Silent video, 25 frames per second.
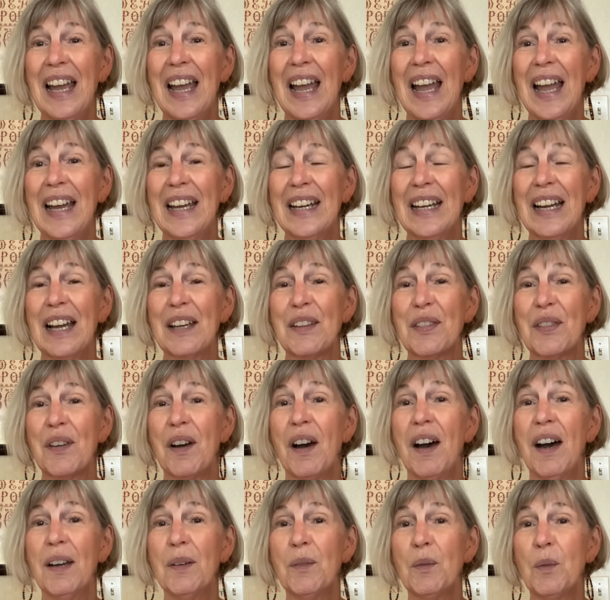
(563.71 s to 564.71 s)
And I
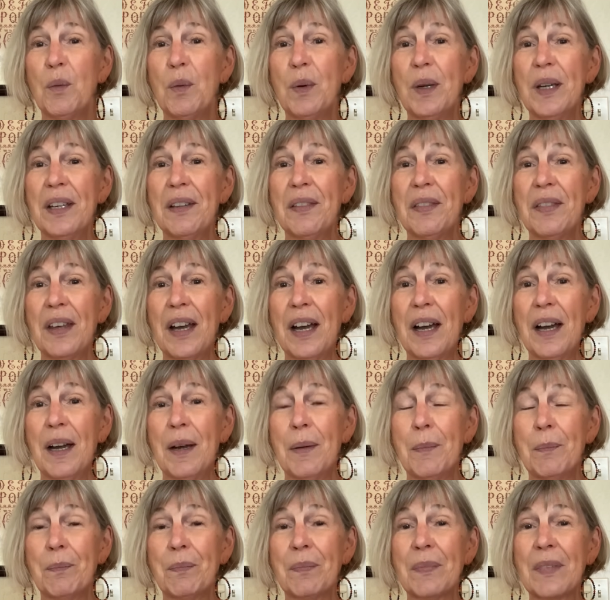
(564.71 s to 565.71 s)
thought with
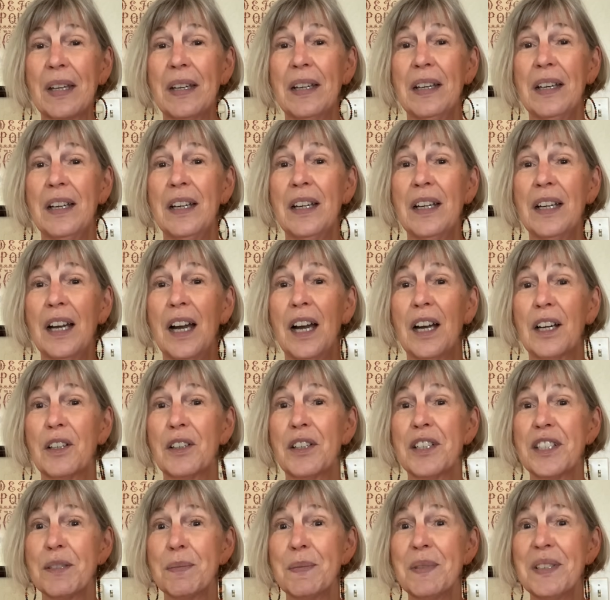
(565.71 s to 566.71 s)

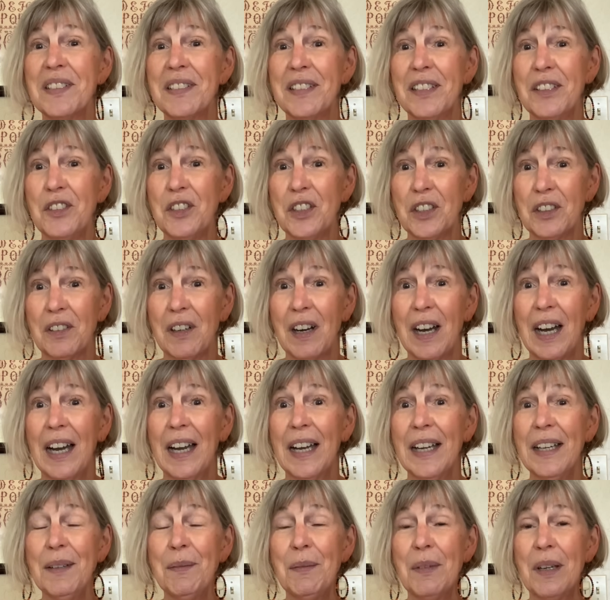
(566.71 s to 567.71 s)
Christmas in
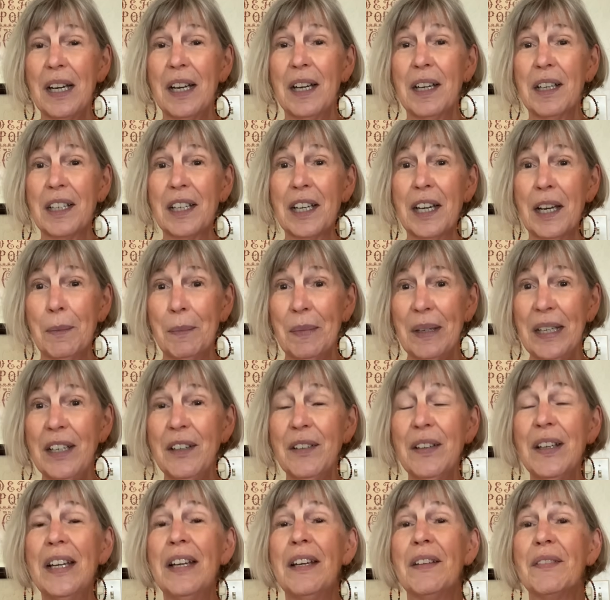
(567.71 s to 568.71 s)
July coming,
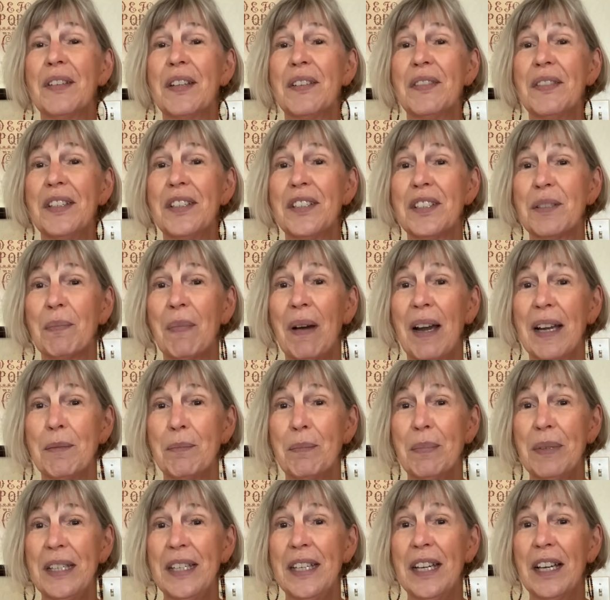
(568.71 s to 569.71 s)
that this might
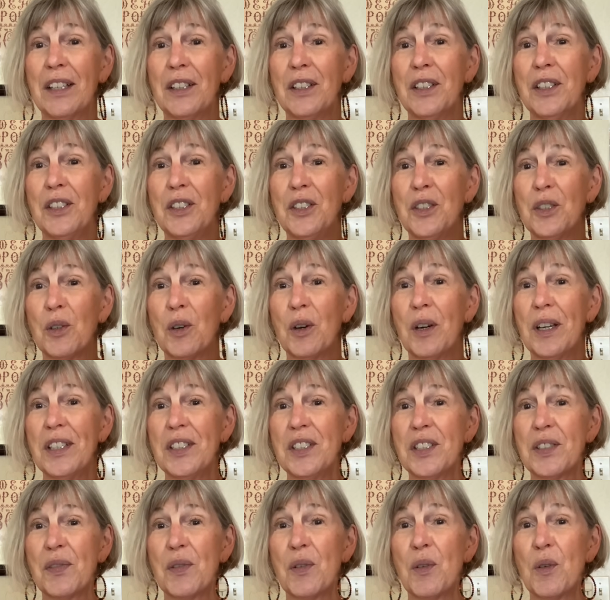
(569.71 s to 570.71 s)
be a good
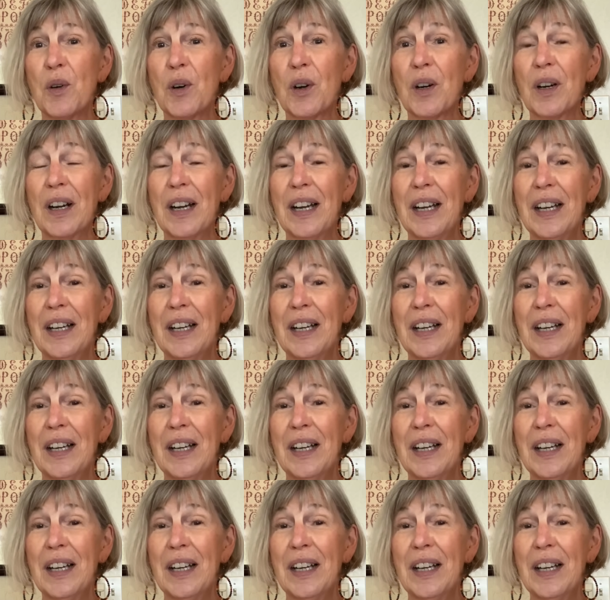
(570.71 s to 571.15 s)
choice for